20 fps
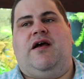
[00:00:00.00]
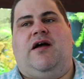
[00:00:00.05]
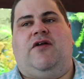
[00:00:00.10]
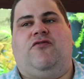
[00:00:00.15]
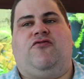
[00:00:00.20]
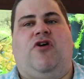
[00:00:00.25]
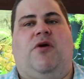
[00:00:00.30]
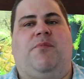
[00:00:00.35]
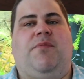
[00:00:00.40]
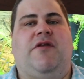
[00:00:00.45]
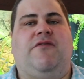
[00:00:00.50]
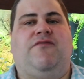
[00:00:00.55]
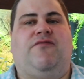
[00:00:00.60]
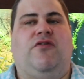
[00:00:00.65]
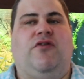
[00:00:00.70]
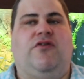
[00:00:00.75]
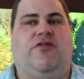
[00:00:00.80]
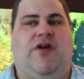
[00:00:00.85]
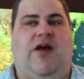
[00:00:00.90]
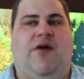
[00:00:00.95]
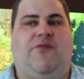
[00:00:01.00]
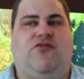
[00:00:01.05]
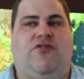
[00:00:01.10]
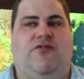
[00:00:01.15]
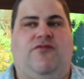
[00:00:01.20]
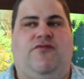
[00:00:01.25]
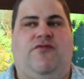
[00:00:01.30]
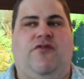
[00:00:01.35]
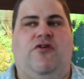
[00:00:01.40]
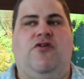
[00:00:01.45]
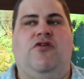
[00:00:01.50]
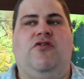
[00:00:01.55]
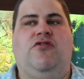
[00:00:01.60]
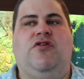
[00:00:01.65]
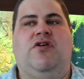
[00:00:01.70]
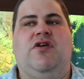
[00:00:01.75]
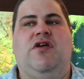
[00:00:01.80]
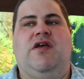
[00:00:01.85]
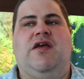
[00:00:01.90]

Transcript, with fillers: I'll drop in photographs of food.